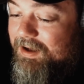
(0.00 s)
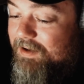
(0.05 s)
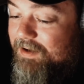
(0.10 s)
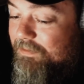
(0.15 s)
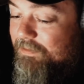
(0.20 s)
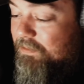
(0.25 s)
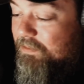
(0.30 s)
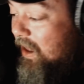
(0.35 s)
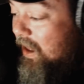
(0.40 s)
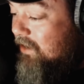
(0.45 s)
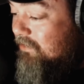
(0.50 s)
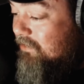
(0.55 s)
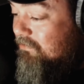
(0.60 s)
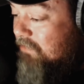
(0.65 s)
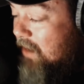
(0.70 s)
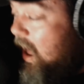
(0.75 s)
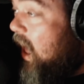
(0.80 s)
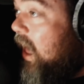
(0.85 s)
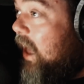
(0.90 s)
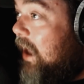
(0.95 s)
uh,
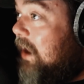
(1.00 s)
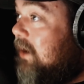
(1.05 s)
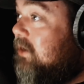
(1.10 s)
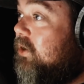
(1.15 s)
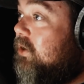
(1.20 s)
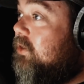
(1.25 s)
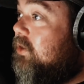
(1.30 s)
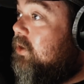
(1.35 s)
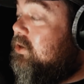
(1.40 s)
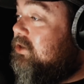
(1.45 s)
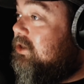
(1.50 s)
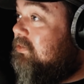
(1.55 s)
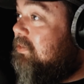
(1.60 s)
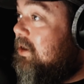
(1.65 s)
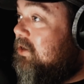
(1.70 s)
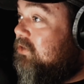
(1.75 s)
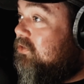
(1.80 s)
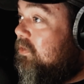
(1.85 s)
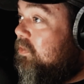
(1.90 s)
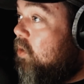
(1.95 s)
been behind on those
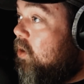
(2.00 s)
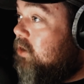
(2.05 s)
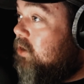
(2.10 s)
expense